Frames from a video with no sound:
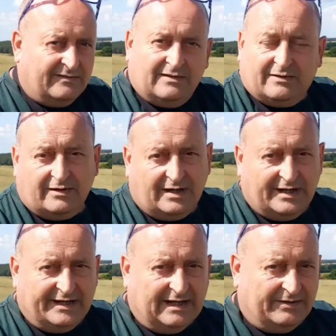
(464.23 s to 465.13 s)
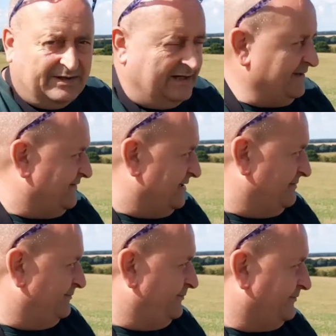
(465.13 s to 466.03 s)
grind out a living
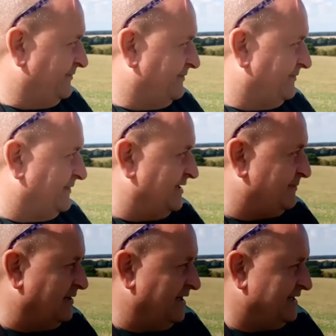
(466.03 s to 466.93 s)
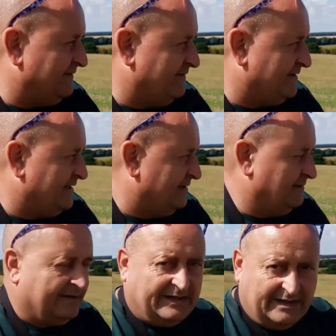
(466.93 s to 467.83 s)
despite everything,
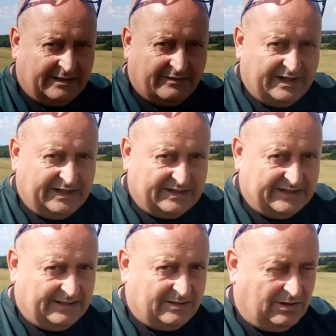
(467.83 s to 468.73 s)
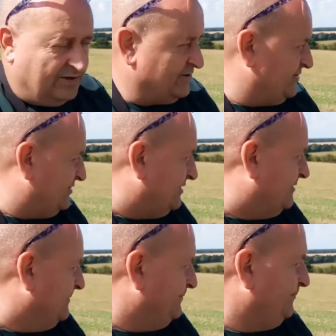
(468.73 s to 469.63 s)
the increase in costs.
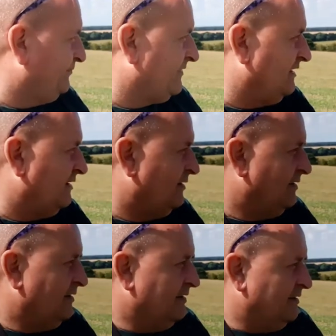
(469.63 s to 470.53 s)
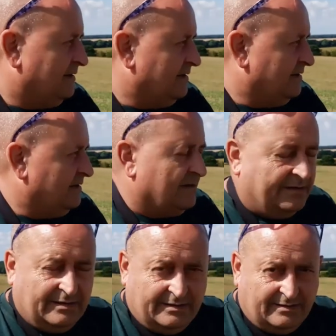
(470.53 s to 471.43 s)
And
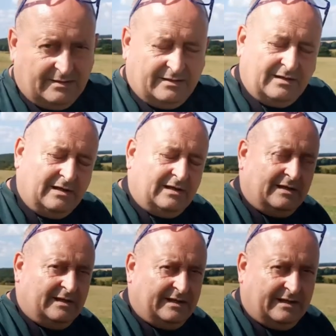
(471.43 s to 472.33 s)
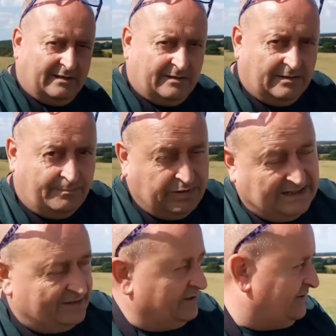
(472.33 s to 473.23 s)
um, the
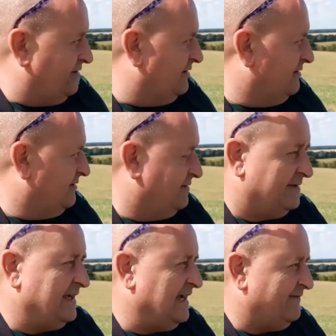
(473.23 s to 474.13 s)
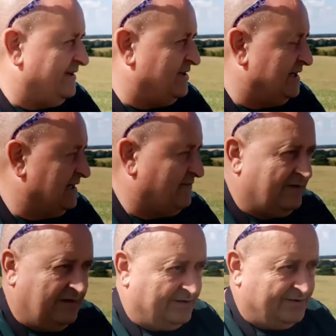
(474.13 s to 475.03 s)
plans that they have this year is for a
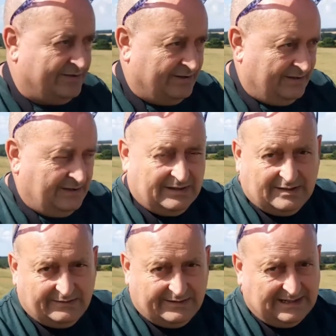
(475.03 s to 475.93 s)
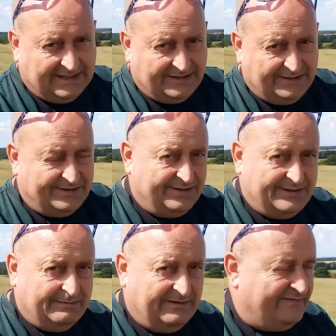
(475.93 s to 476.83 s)
lot of the land to
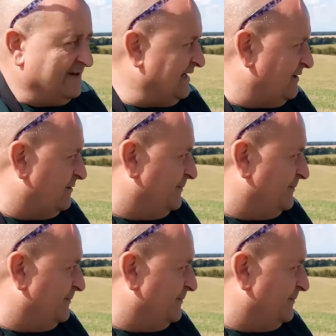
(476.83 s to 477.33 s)
be fallow.